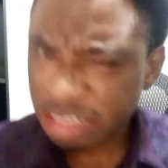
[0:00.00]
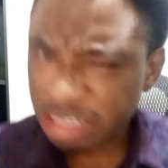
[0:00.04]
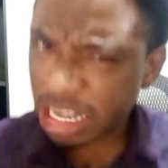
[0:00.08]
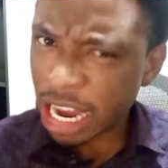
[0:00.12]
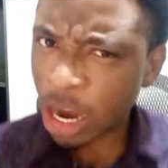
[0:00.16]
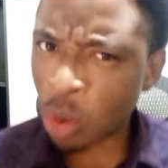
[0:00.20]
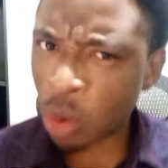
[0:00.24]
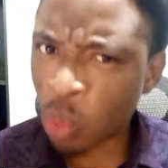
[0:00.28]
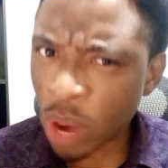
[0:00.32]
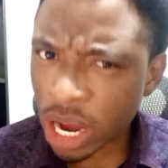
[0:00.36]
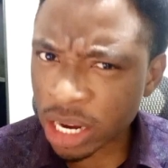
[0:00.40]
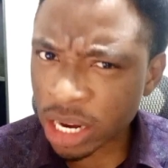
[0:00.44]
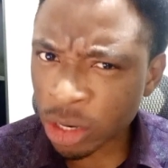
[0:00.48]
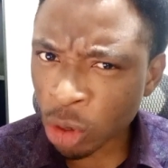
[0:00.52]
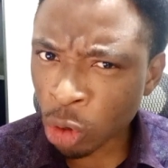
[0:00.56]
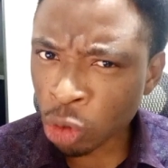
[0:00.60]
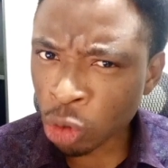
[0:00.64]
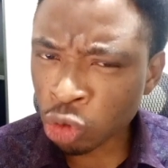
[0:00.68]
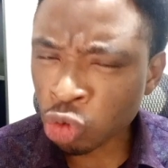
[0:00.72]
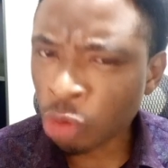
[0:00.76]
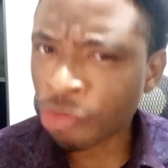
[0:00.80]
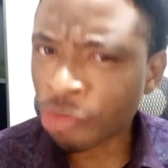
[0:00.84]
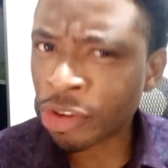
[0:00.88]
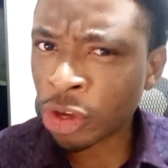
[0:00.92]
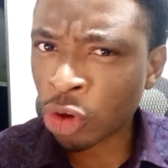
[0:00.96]
That one
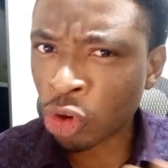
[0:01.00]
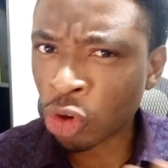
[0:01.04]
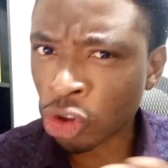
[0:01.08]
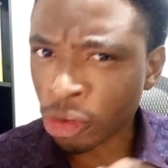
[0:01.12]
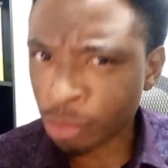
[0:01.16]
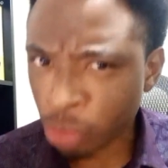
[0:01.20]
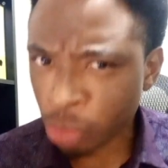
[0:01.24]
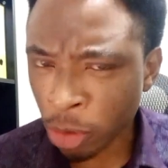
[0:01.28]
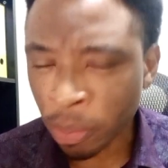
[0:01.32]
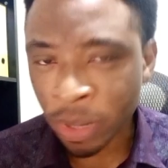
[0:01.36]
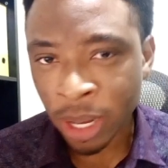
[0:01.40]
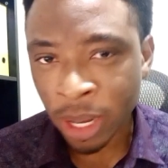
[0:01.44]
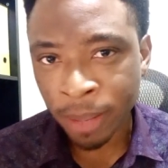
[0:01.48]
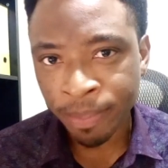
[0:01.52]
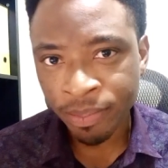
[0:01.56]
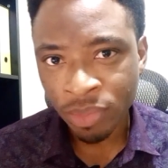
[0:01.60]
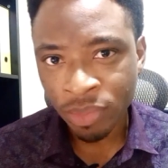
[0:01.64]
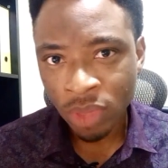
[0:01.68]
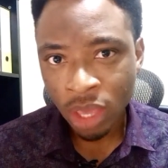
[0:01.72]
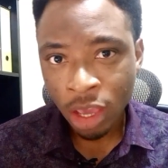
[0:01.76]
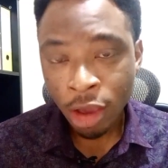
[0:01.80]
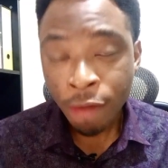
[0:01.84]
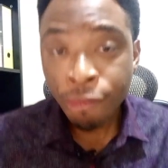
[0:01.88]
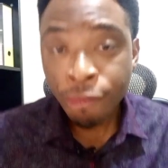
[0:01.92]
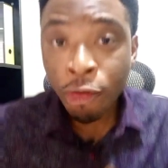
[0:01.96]
also fit cause problem.
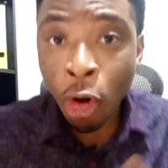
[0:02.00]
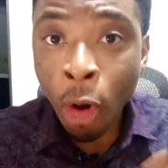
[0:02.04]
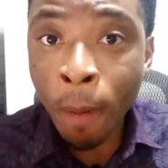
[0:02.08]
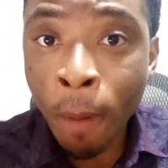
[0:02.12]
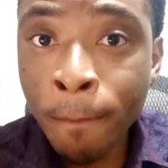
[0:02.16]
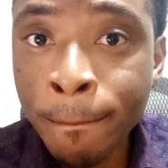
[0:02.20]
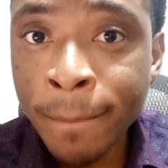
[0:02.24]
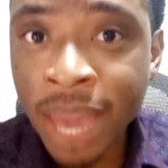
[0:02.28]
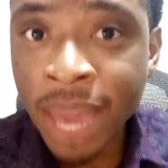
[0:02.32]
For